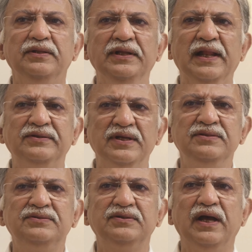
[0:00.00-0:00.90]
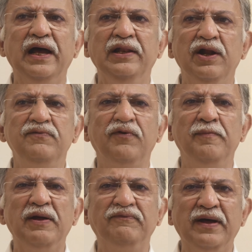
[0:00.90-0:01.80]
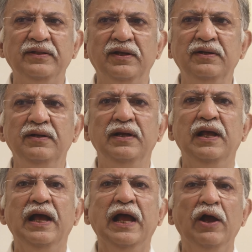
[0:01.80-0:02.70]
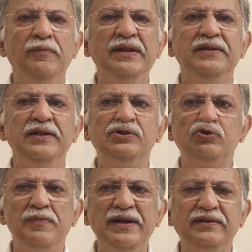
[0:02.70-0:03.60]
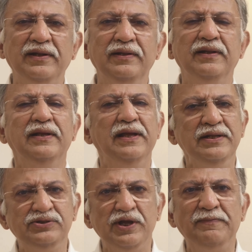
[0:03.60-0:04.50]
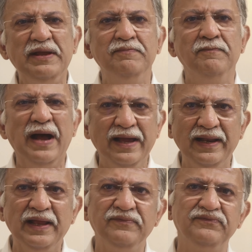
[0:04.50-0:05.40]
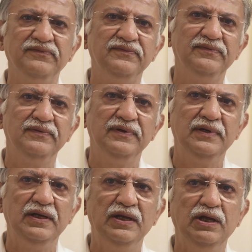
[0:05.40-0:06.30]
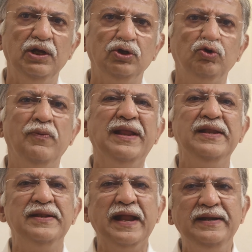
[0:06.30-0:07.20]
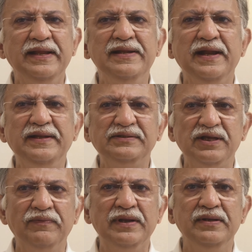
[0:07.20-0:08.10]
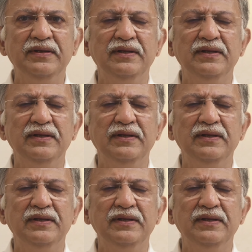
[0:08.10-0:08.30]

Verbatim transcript: The lessons I learned from my father have been instrumental in shaping my life. So when in 1987